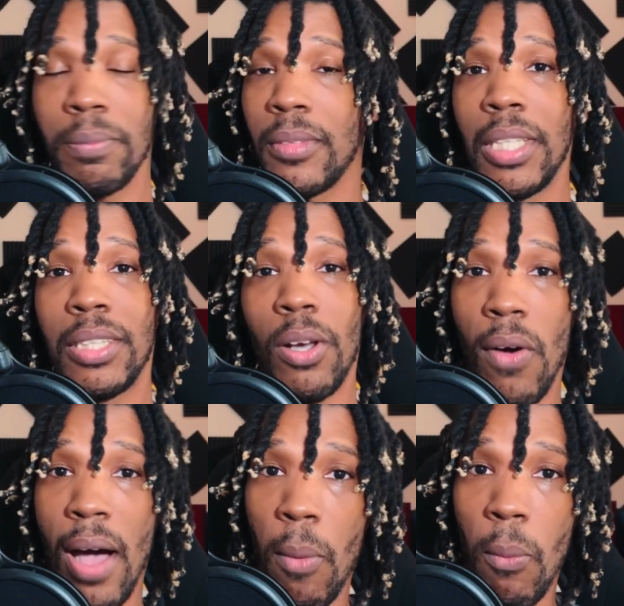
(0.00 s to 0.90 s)
So
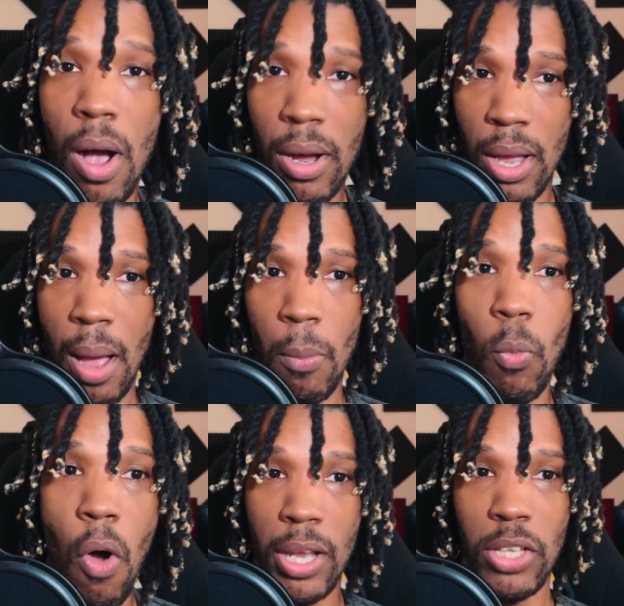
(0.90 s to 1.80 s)
I'm
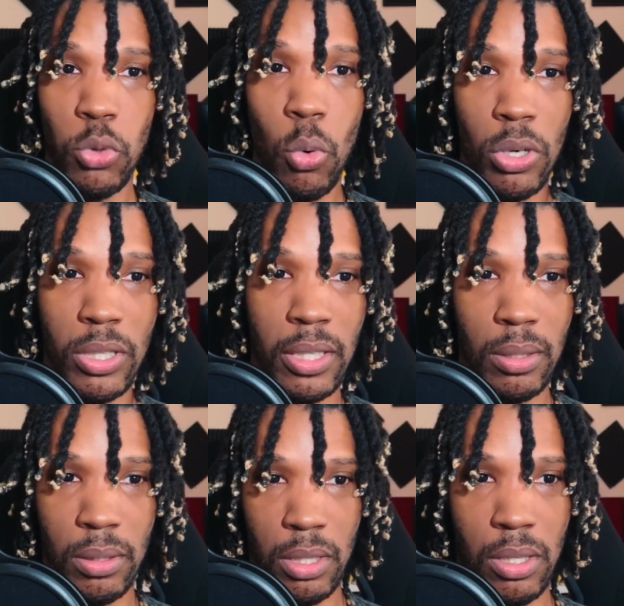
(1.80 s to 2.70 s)
walking towards the
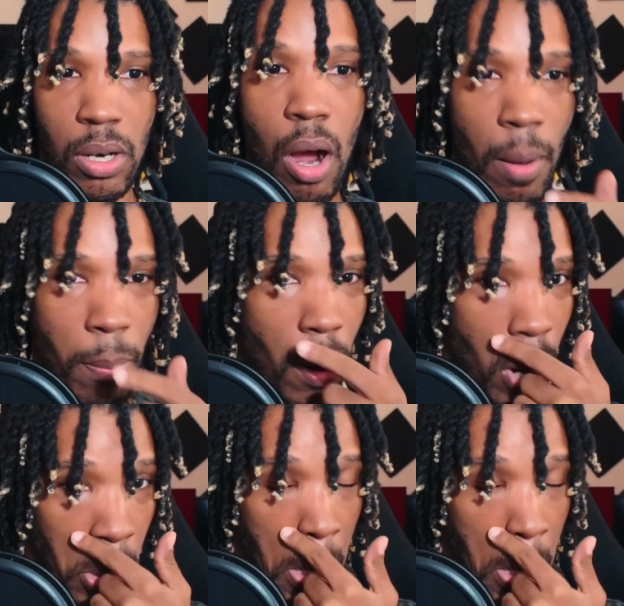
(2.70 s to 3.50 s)
car park,